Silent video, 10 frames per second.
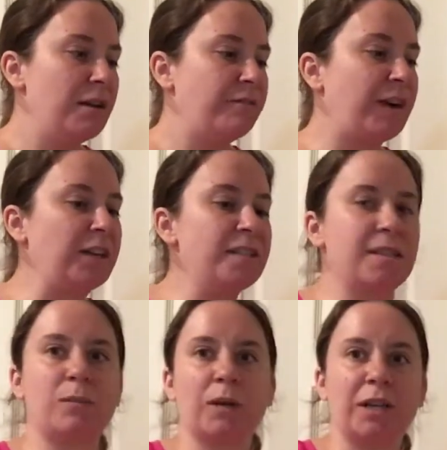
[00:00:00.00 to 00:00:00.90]

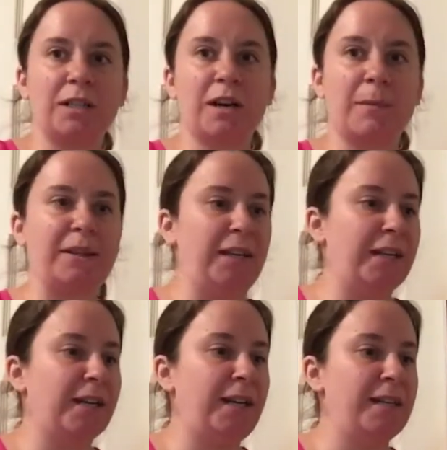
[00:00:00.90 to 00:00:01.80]
first we're going to talk about the
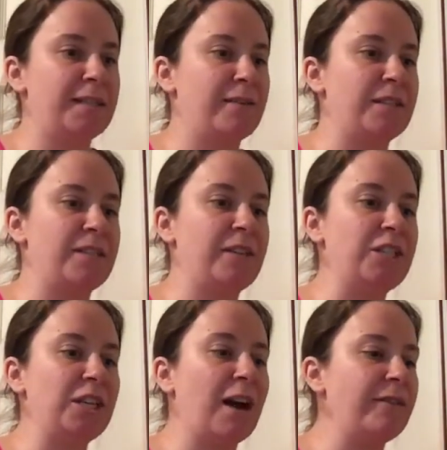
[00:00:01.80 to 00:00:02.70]
ingredients of the
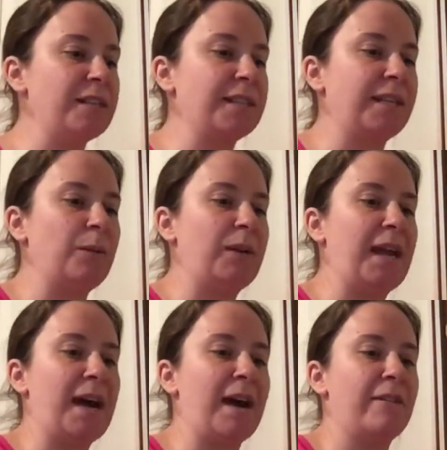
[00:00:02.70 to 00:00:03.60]
ceviche. Obviously we
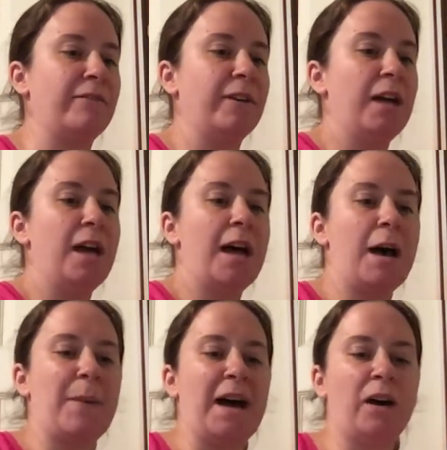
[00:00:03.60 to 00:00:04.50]
have
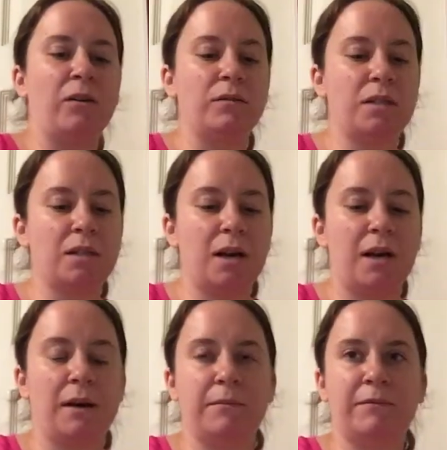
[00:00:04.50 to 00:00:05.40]
about
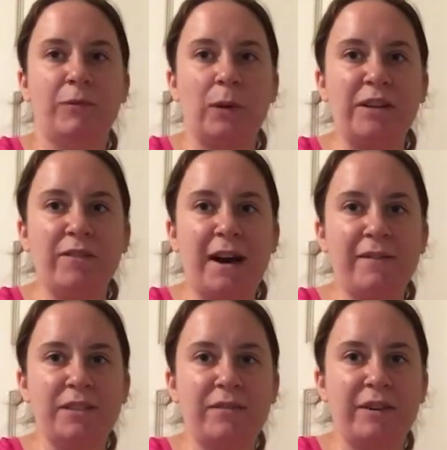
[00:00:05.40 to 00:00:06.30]

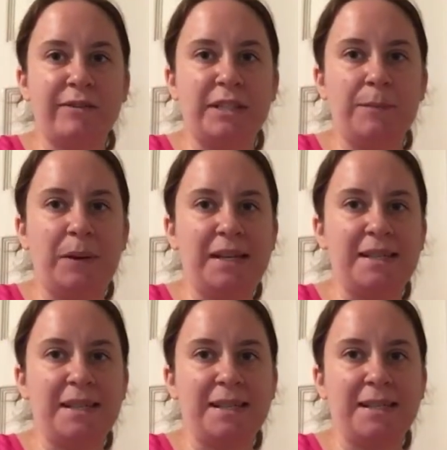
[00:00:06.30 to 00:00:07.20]
45 to 50
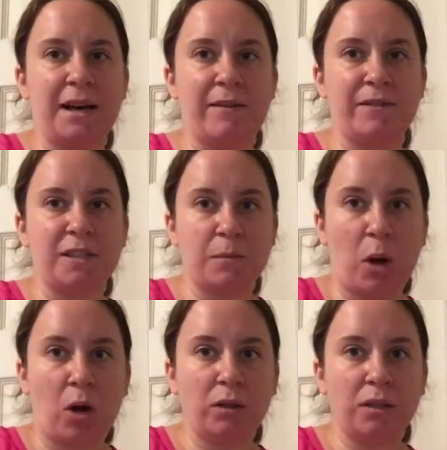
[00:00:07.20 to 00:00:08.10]
pieces of
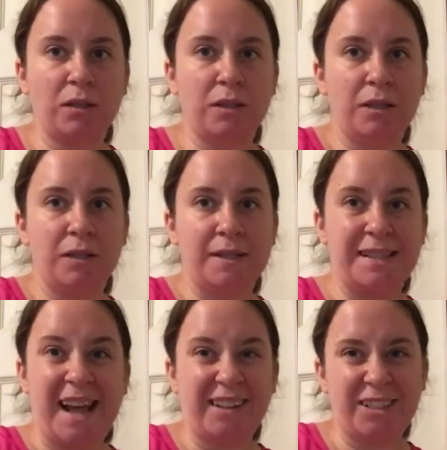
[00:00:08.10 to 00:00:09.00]
small
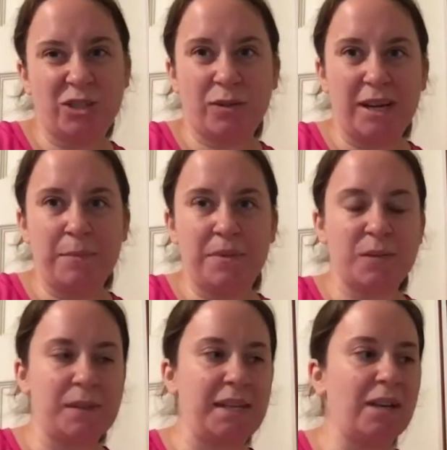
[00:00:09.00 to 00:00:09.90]
salad shrimp
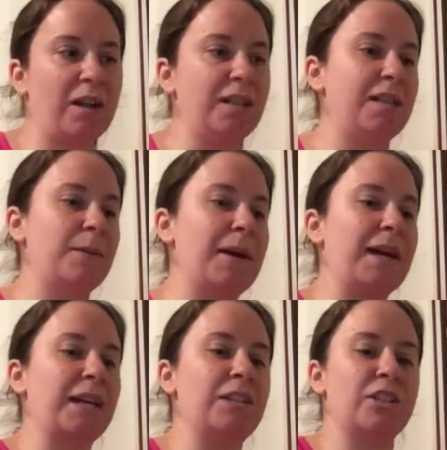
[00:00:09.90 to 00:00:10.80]
is what they call it in the
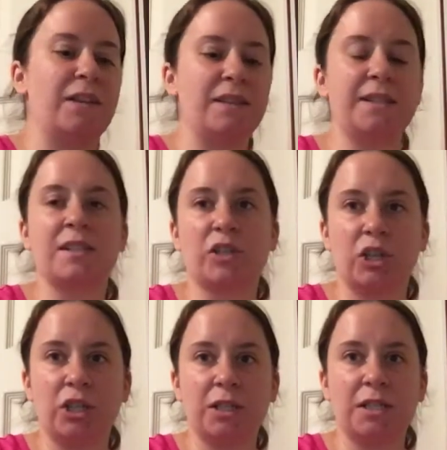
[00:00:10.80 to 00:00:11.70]
package, and this is
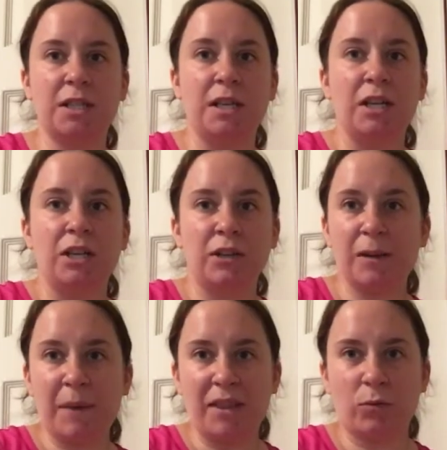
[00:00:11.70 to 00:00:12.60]
cooked. You
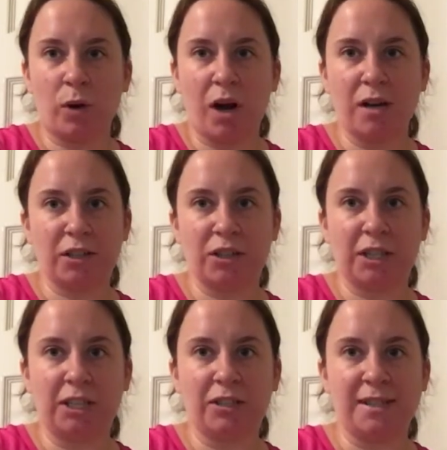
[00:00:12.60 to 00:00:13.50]
can buy the raw and
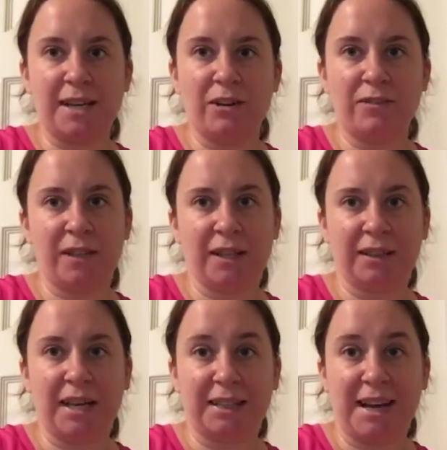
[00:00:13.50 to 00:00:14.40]
cook it yourself and then
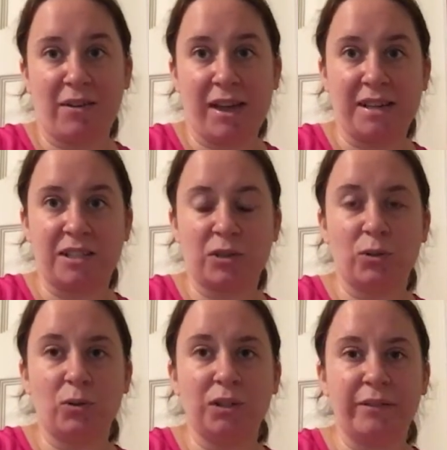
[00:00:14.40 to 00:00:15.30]
allow that to
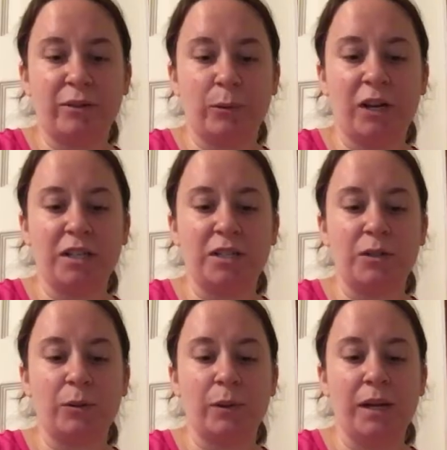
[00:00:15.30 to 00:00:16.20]
cool if you want
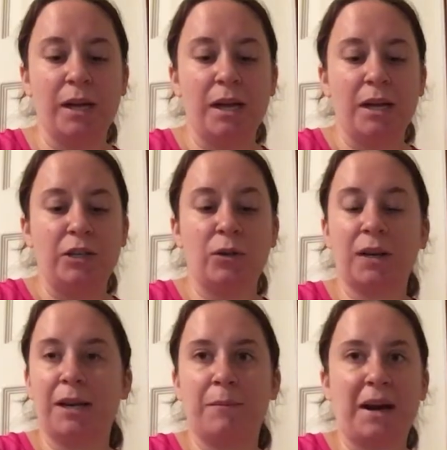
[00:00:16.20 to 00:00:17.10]
to. You
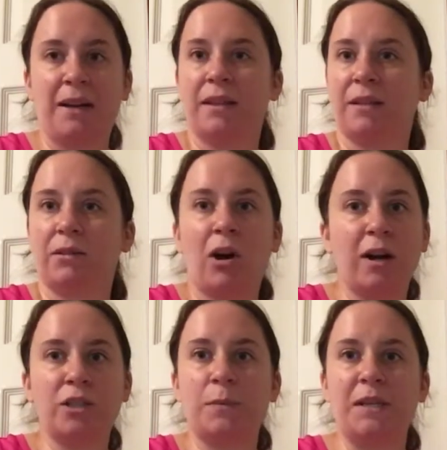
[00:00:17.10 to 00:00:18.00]
can buy the
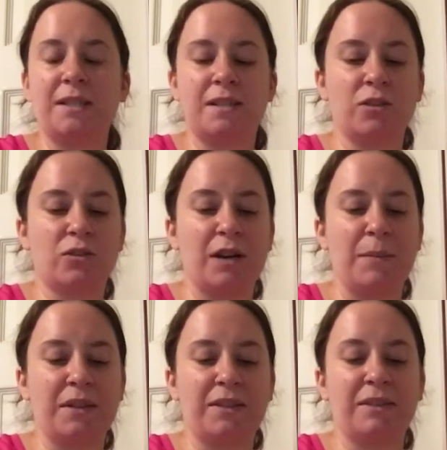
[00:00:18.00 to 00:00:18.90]
large pieces of
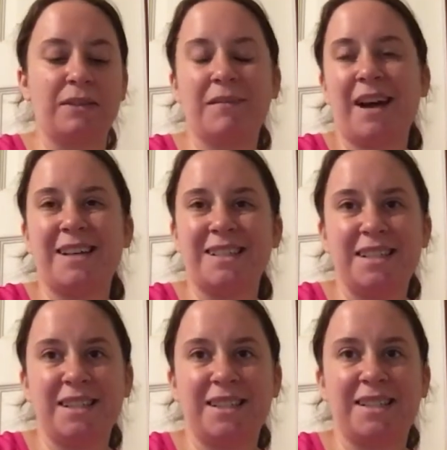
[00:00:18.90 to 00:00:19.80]
shrimp, but I
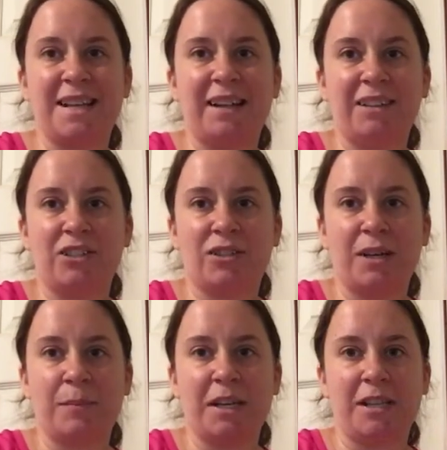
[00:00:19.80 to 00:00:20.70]
see that the salad
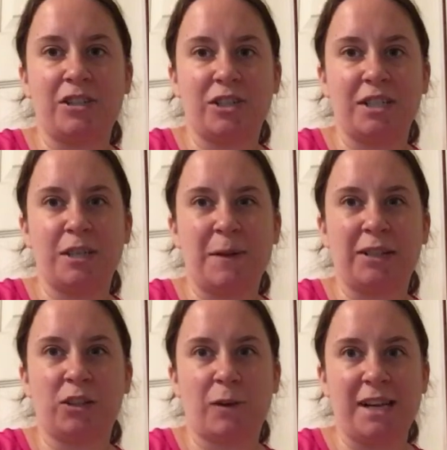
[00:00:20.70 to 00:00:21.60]
shrimp is just
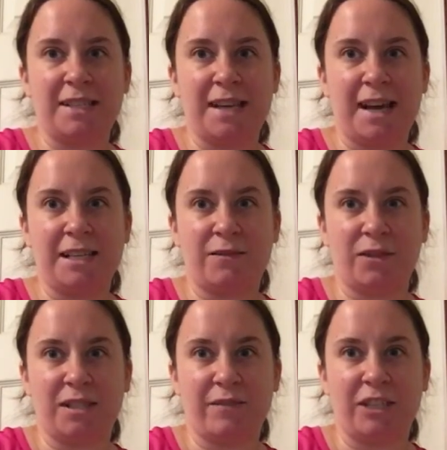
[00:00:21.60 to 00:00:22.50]
about the right size
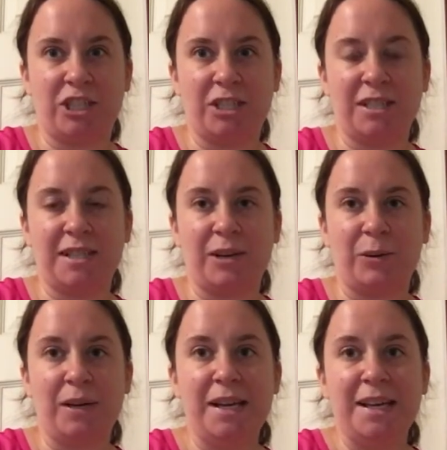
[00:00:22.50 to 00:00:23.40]
for ceviche.
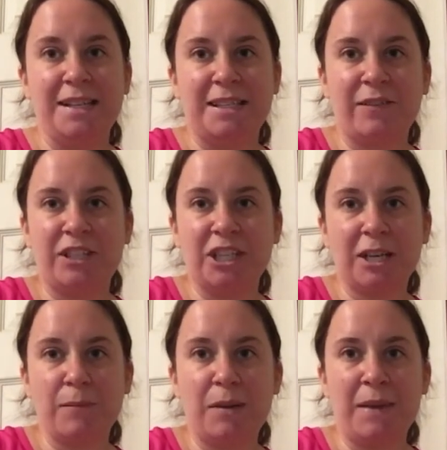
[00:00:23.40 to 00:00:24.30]
So ceviche
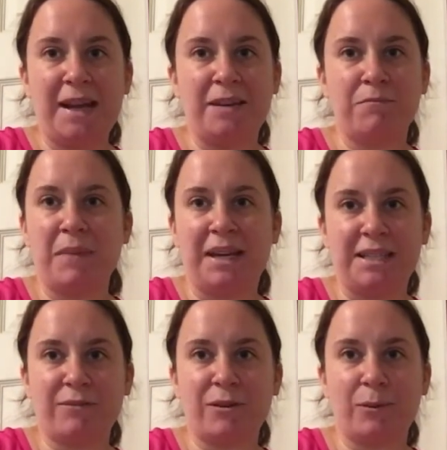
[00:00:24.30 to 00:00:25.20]
can be made many
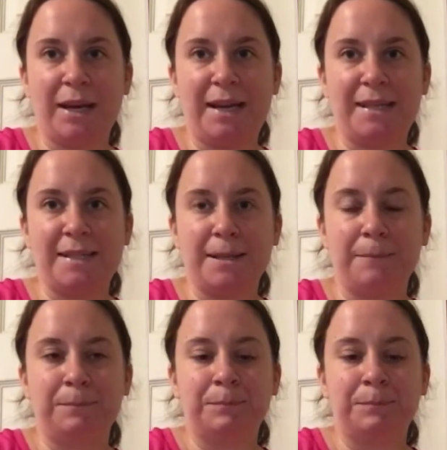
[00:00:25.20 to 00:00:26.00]
different ways.